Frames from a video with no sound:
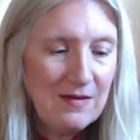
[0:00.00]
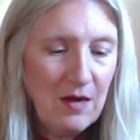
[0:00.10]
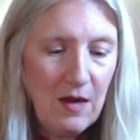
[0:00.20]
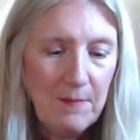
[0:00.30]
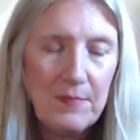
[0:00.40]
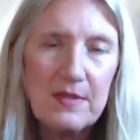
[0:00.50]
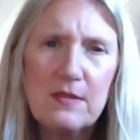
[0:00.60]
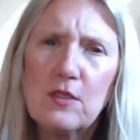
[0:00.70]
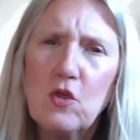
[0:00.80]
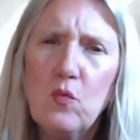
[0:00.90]
Um, but
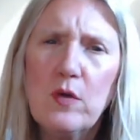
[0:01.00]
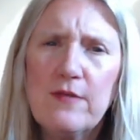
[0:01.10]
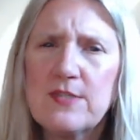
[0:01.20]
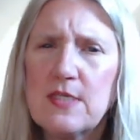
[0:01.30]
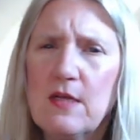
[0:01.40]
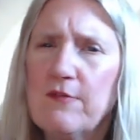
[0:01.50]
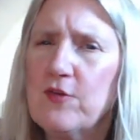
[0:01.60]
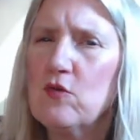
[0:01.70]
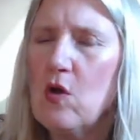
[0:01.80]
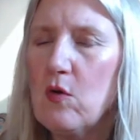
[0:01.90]
you would have seen, if
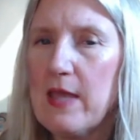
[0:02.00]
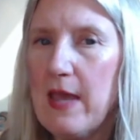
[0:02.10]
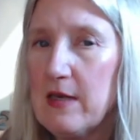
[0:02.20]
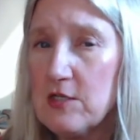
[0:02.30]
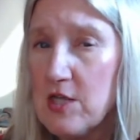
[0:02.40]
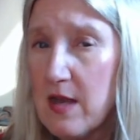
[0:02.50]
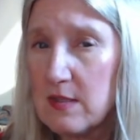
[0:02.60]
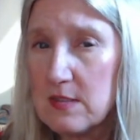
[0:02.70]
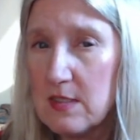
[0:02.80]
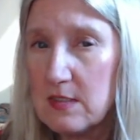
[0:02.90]
you know Caddy
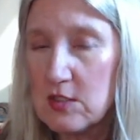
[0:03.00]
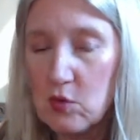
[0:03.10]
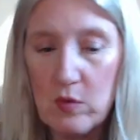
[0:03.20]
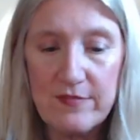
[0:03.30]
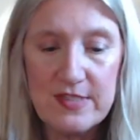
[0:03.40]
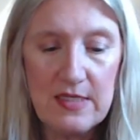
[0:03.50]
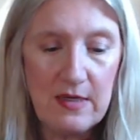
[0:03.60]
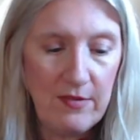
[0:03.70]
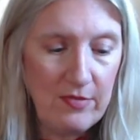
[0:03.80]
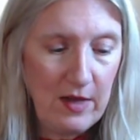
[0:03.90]
Jack's knits, you would have seen
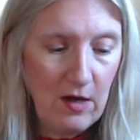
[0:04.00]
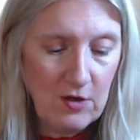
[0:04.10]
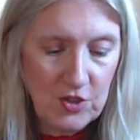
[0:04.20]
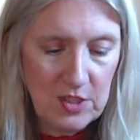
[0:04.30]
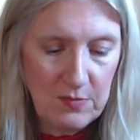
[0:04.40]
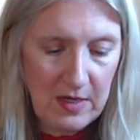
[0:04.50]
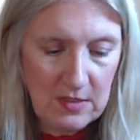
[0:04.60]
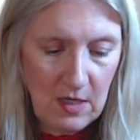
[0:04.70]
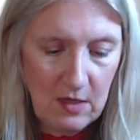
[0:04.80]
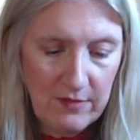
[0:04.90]
it there. She's made a
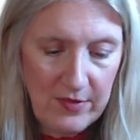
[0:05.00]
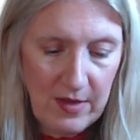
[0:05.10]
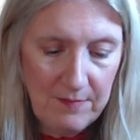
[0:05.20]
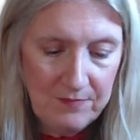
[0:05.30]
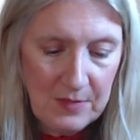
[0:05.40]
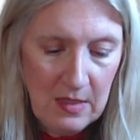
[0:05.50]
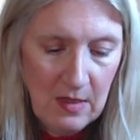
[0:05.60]
ton of them.